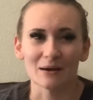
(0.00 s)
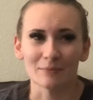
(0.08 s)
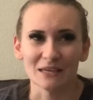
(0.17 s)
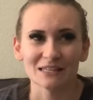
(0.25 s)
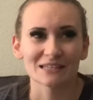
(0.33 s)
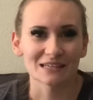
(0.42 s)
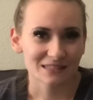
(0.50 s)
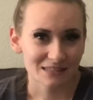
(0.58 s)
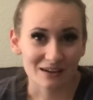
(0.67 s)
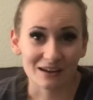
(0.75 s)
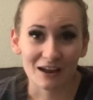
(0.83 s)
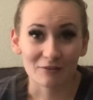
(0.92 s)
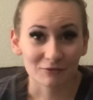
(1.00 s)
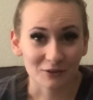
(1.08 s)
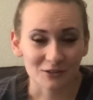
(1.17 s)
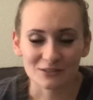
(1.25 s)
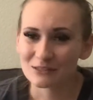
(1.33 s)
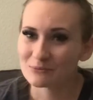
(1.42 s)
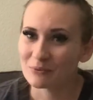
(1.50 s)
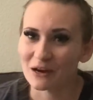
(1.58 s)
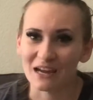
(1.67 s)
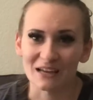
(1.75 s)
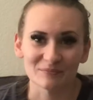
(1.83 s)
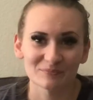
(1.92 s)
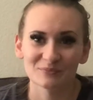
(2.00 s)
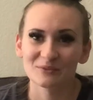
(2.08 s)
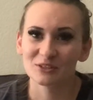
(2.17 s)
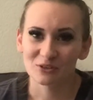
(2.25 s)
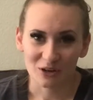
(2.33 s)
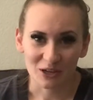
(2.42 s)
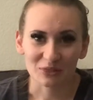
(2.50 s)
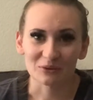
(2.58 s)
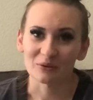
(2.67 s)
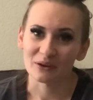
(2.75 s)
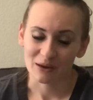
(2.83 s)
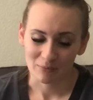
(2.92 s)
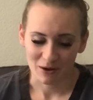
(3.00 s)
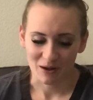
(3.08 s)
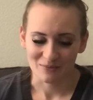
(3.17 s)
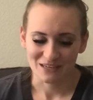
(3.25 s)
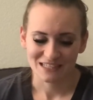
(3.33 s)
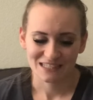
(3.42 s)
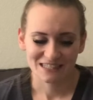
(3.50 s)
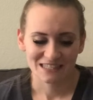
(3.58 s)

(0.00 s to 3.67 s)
It does suck at first, but you'll get through it, I promise.